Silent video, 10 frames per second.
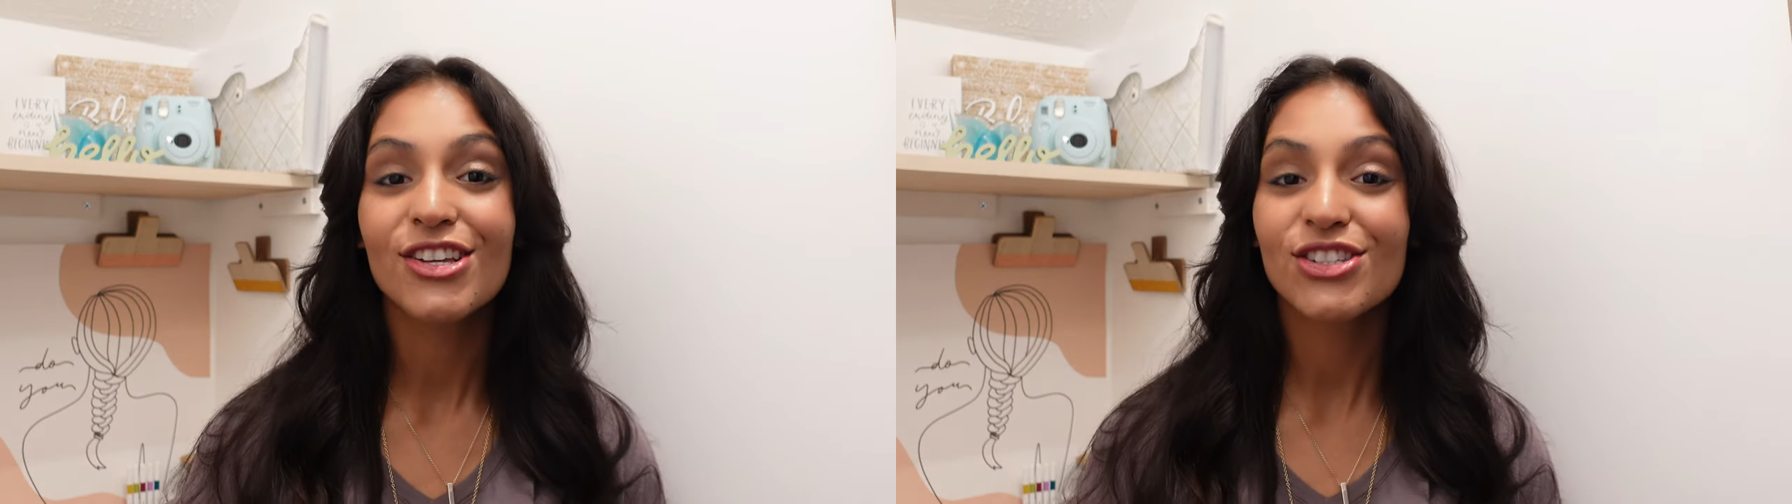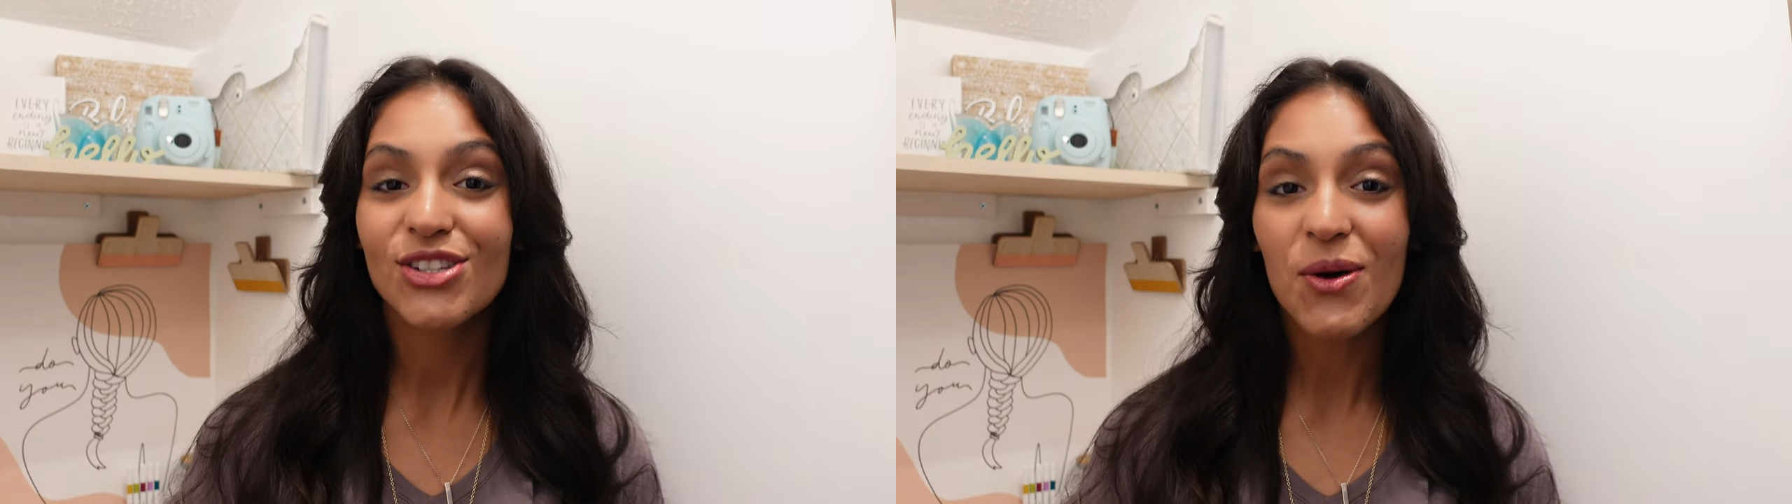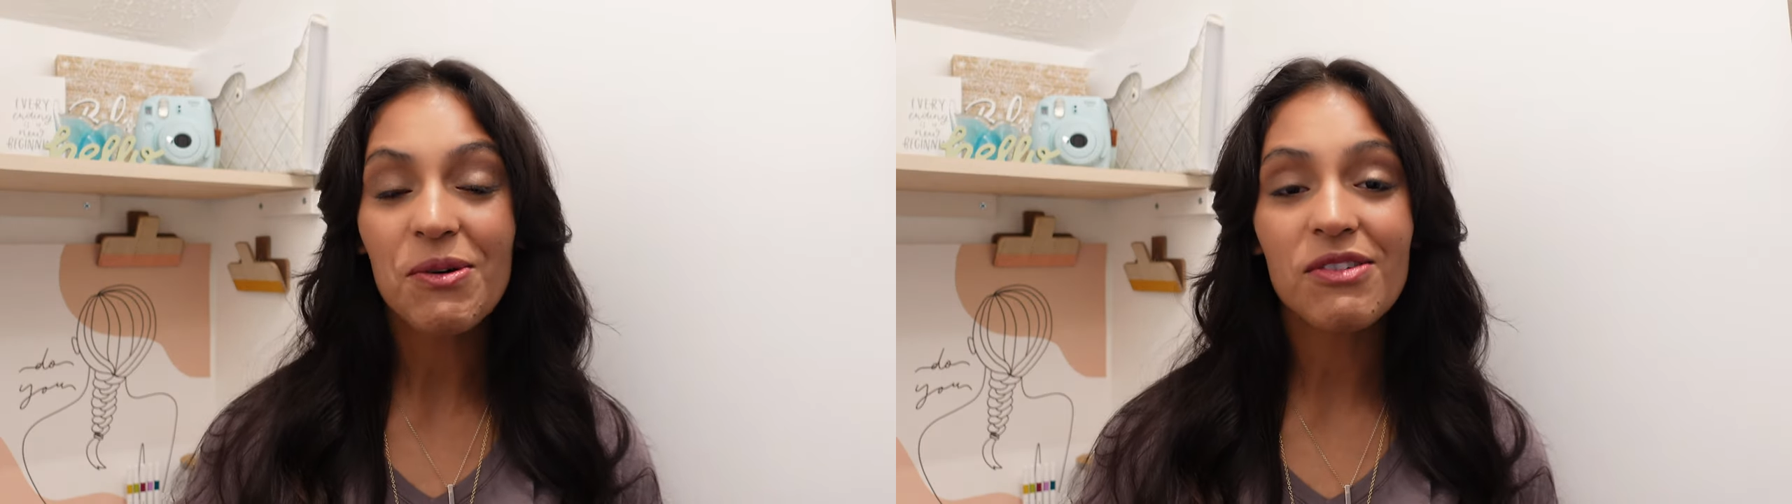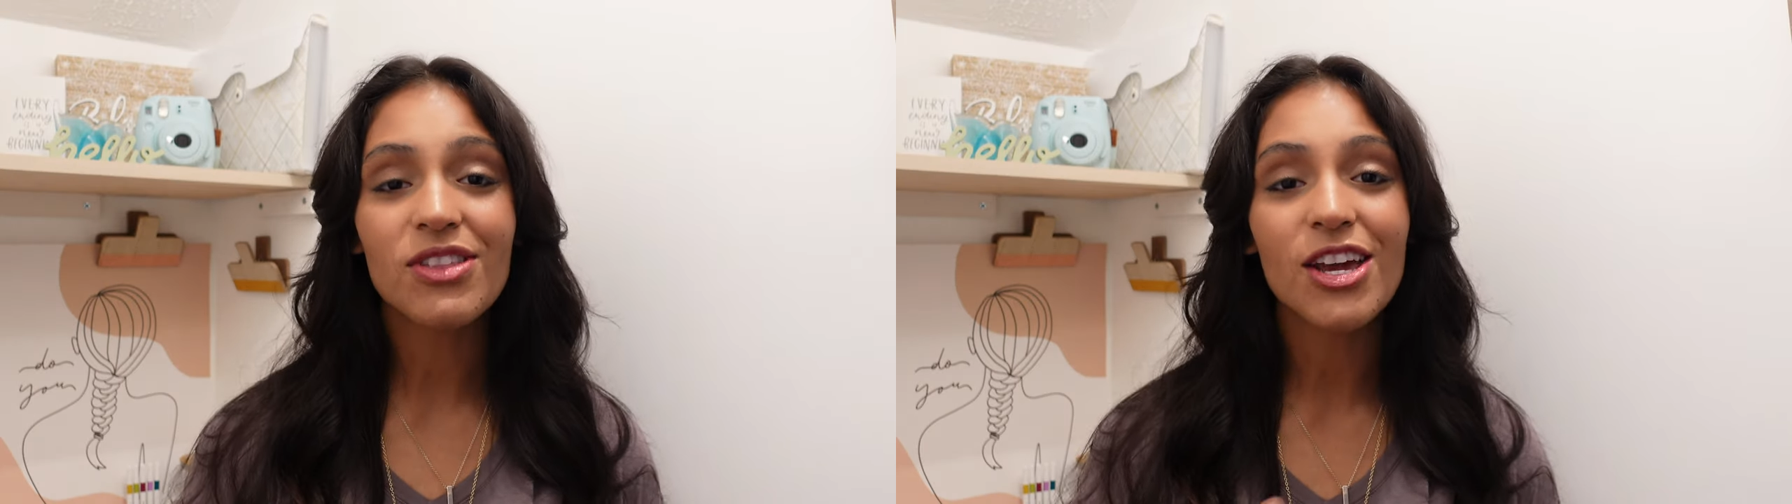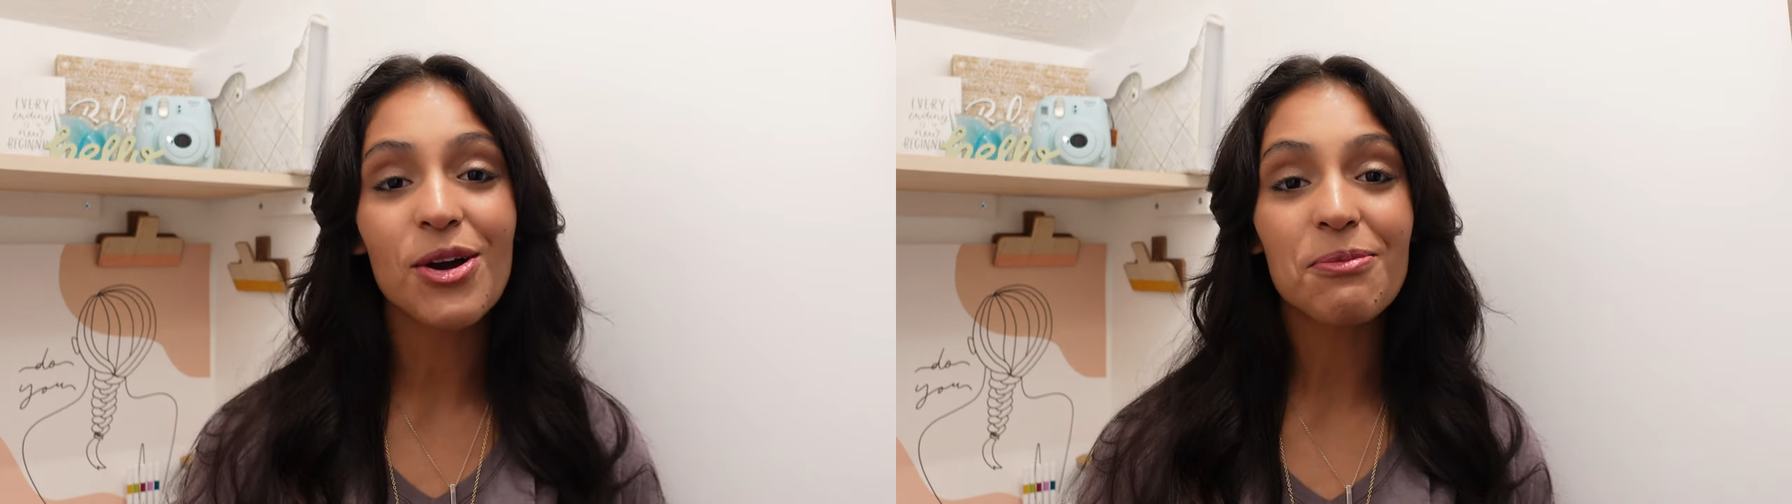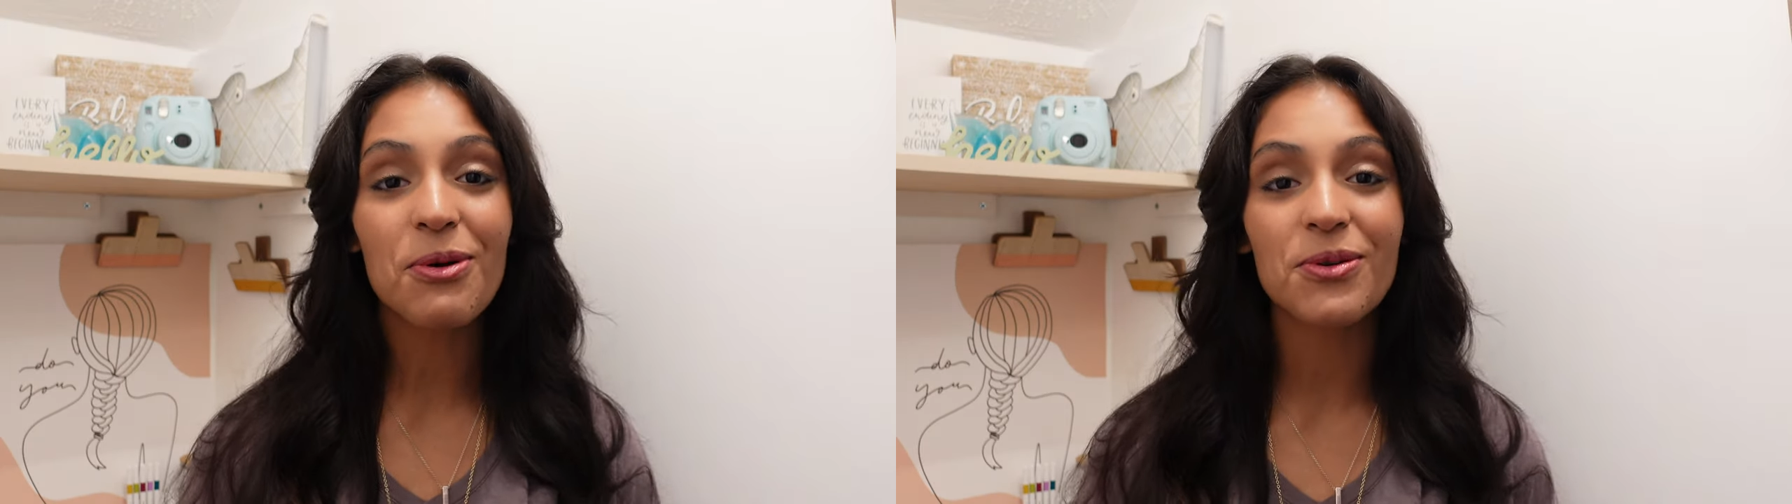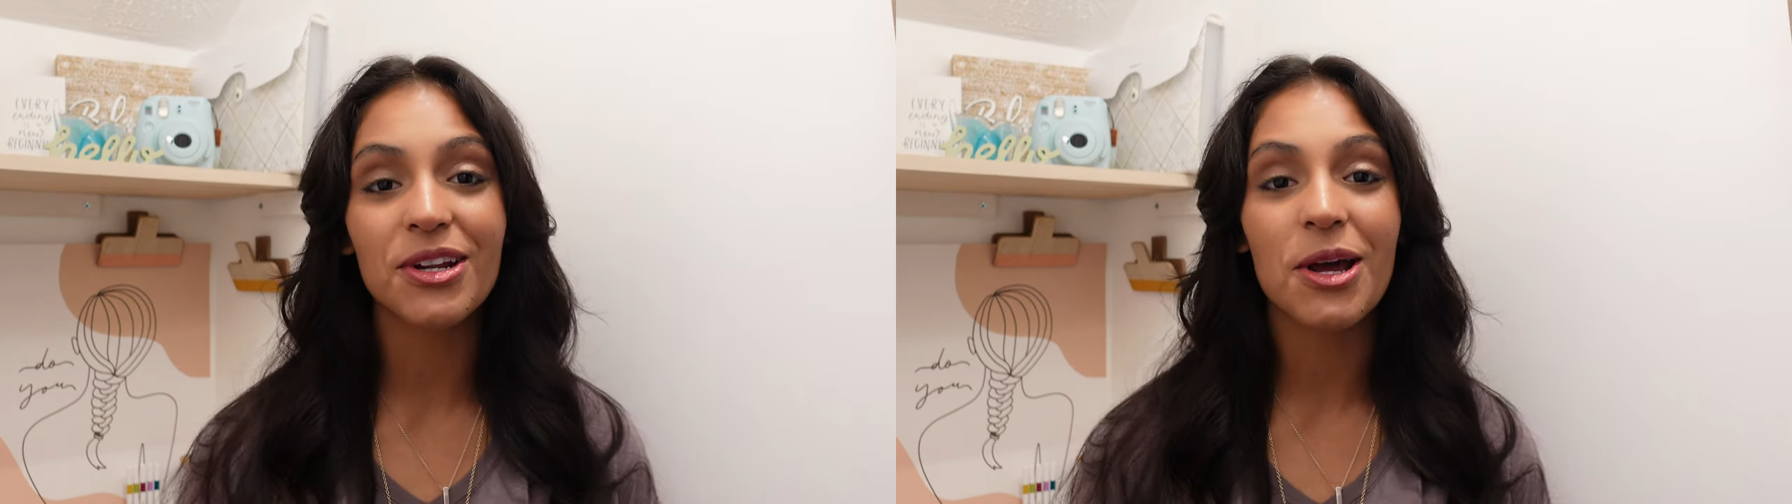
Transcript: So if they are broken